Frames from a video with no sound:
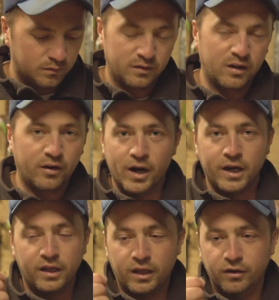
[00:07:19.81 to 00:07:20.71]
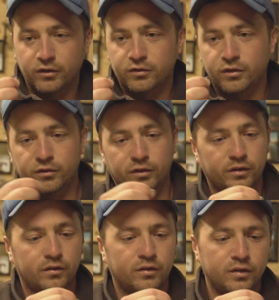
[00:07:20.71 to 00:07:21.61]
They're an 80 kilo solid
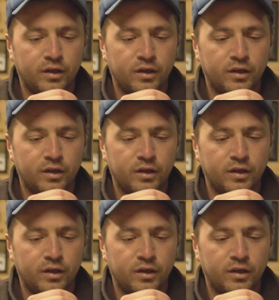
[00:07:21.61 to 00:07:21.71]
ring.